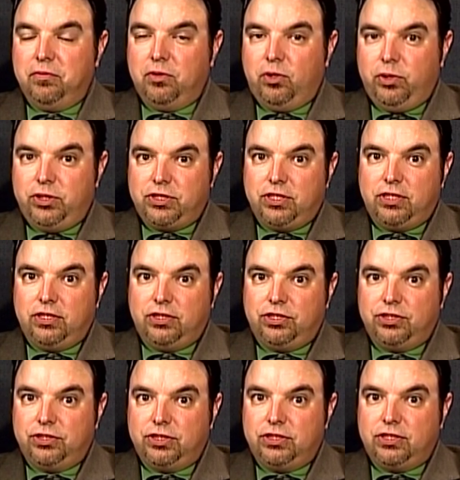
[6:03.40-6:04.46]
hoisted their
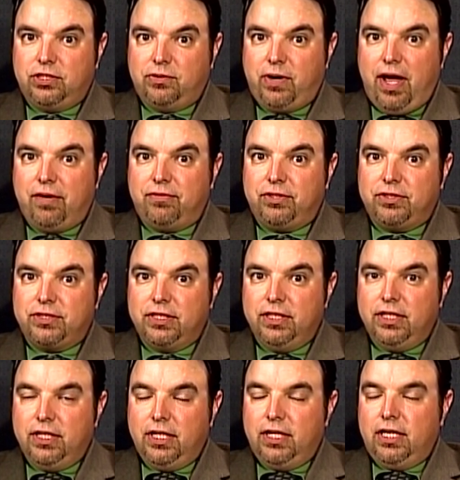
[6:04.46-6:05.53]
jerseys to the rafters.
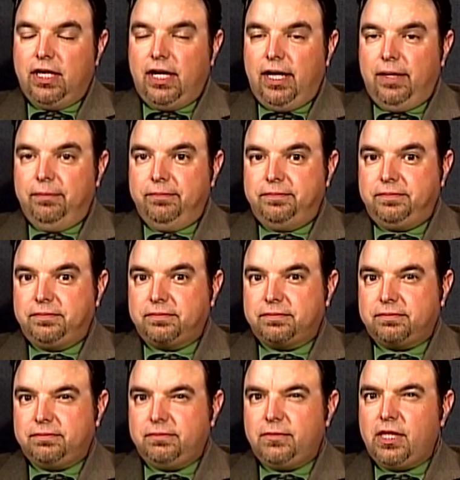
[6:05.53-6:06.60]
And
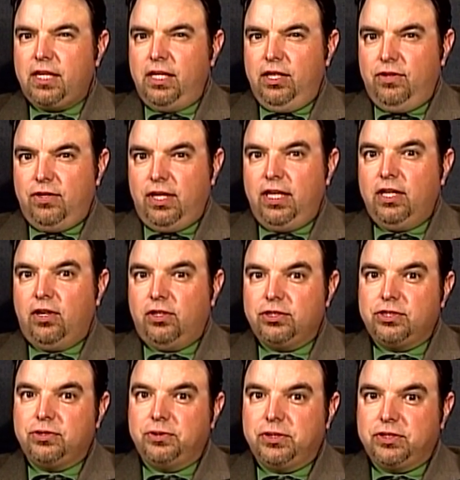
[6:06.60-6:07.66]
Dineen
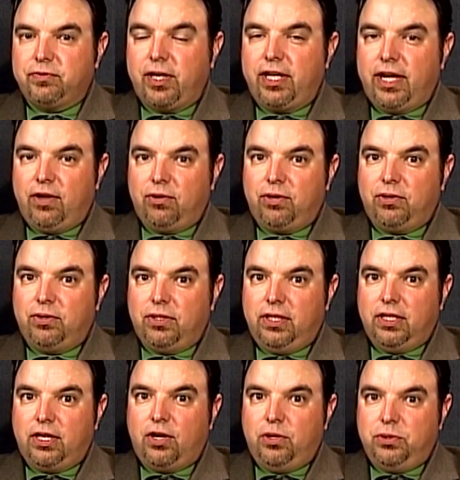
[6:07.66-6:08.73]
also is right now currently
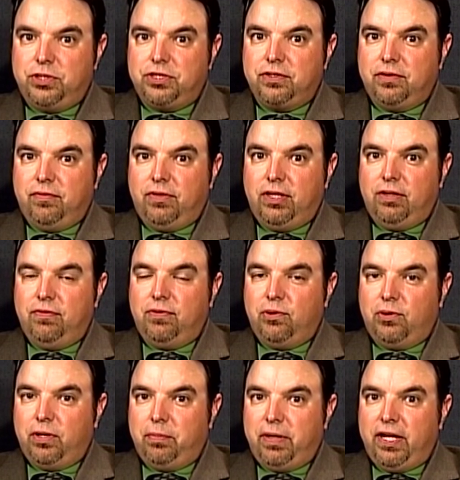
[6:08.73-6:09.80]
the coach of the
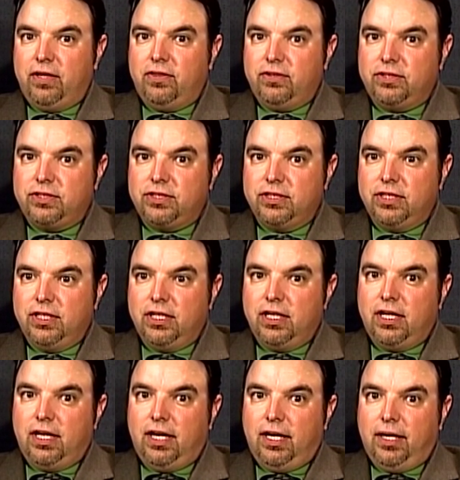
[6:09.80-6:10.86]
Florida Panthers,
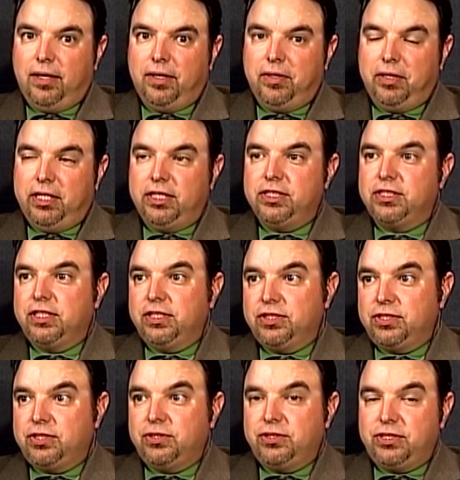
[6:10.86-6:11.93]
and he's in
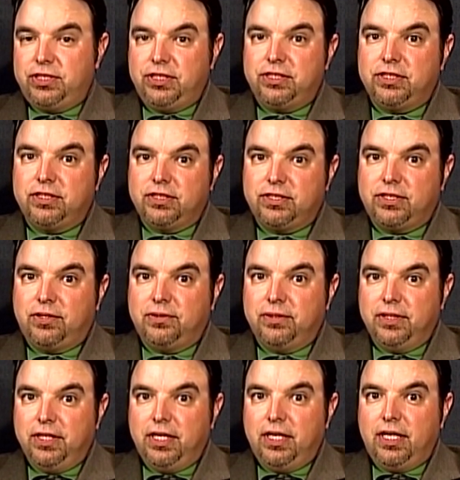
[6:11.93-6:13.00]
his 3rd season. So,
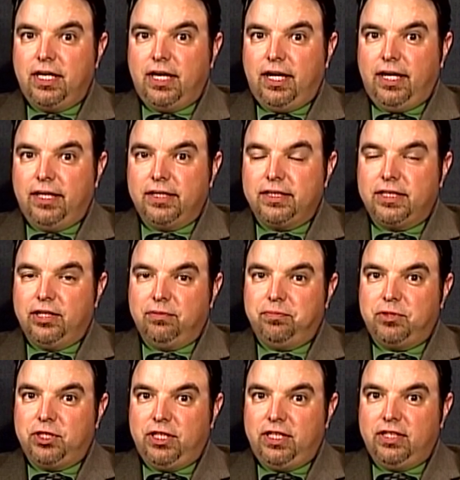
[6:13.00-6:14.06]

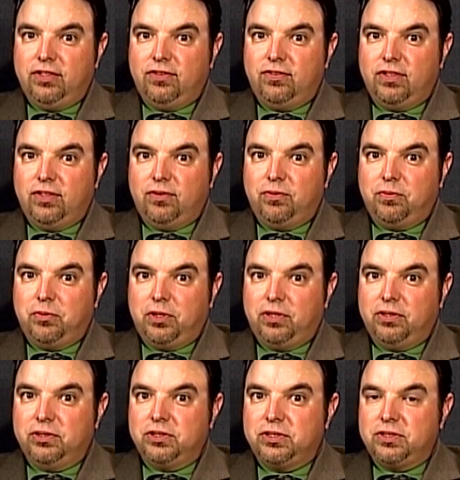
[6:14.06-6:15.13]
Dineen is one
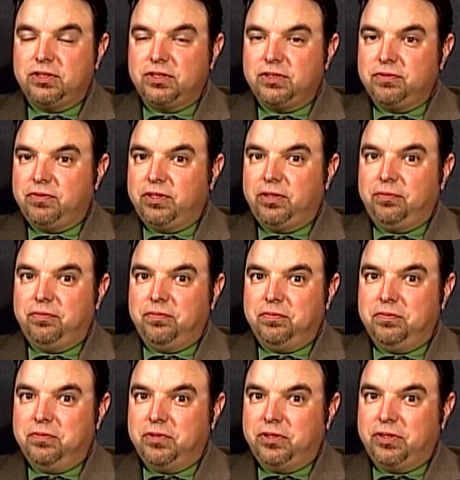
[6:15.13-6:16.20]
of those very,
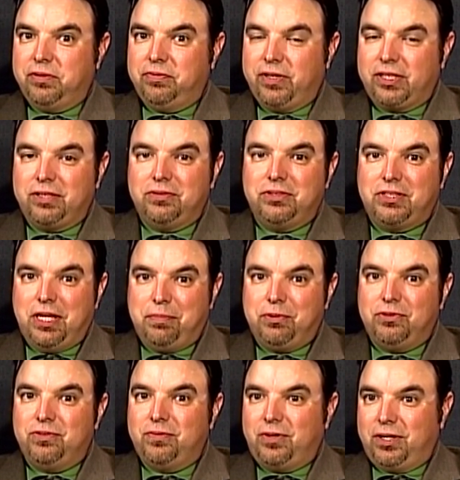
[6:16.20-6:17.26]
very effective
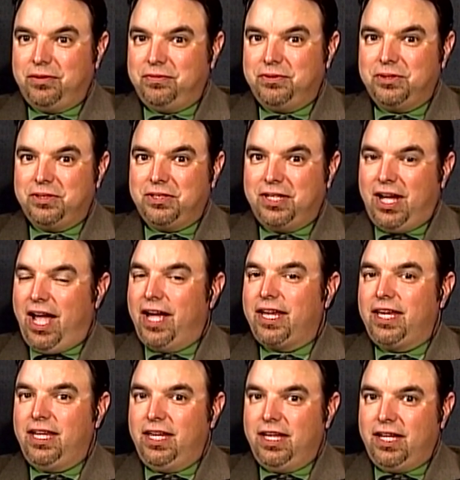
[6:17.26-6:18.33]
staples of Hartford
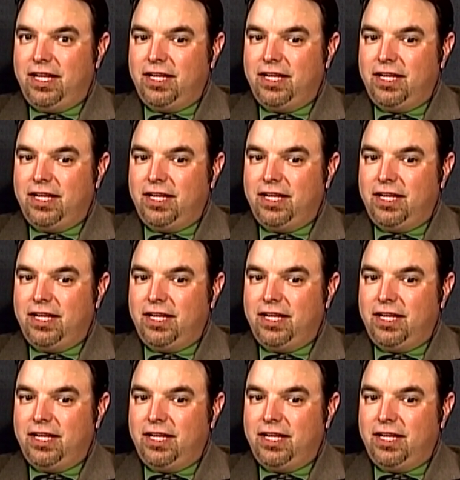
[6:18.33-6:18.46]
hockey.